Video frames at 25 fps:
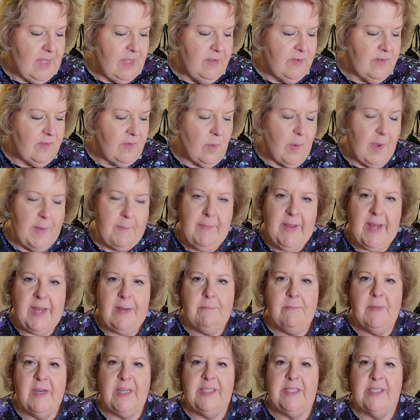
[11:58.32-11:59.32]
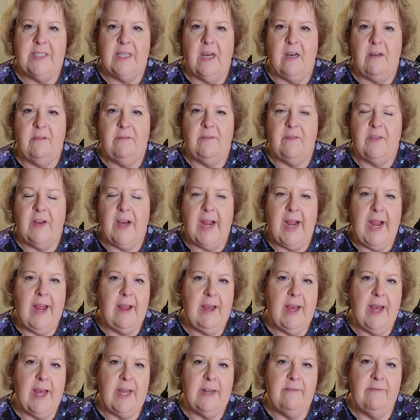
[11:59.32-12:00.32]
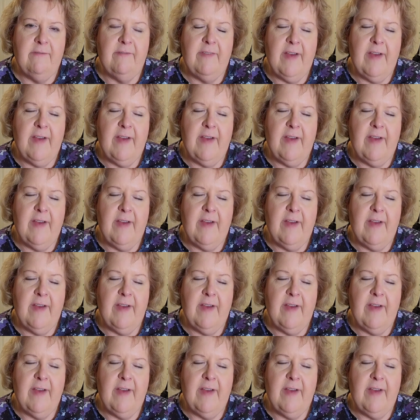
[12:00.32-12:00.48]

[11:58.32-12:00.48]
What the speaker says: So I made myself, I had